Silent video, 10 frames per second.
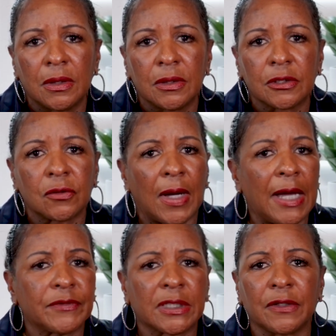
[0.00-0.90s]
So I
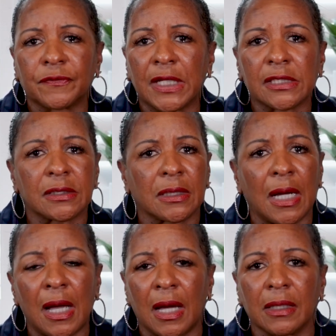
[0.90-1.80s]
have to give thanks to
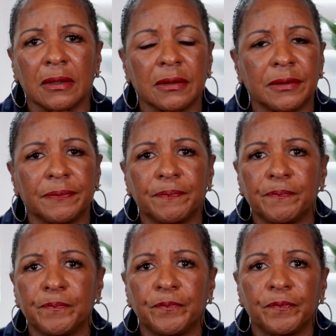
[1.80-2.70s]
God
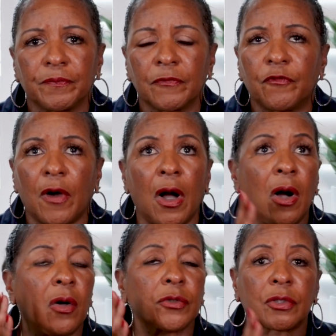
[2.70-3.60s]
for
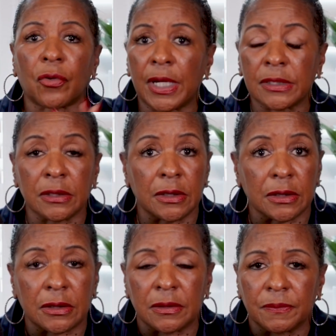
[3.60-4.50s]
all the
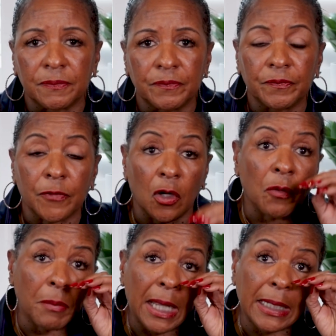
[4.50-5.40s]
craziness
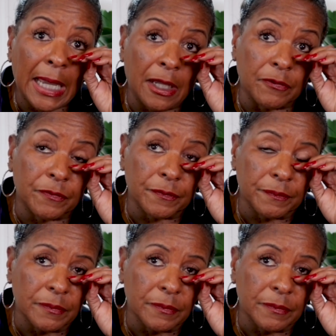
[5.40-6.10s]
of my life.